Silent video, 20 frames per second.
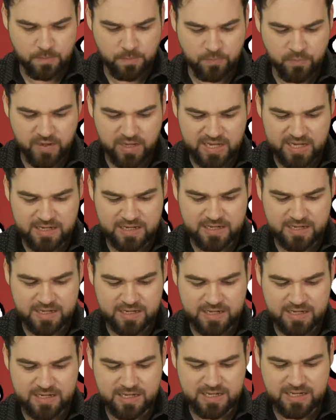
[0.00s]
but
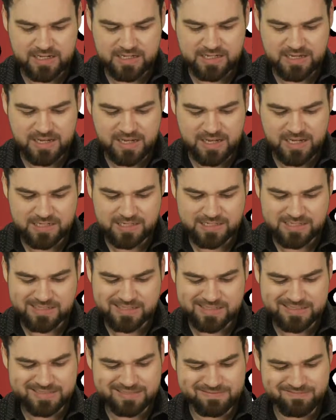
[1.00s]
I
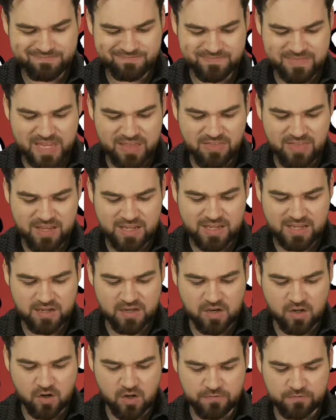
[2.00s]
think it
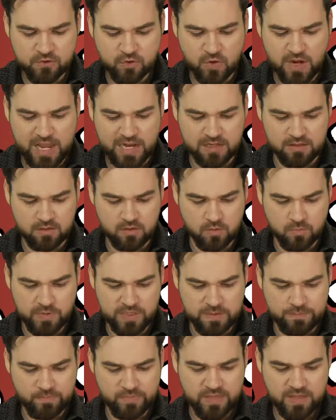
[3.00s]
got off track a little
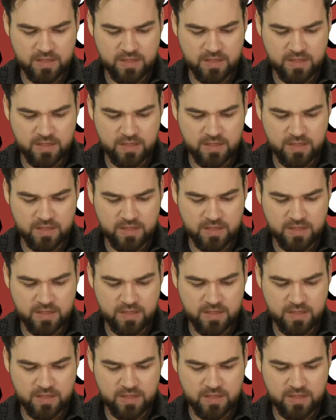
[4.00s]
bit.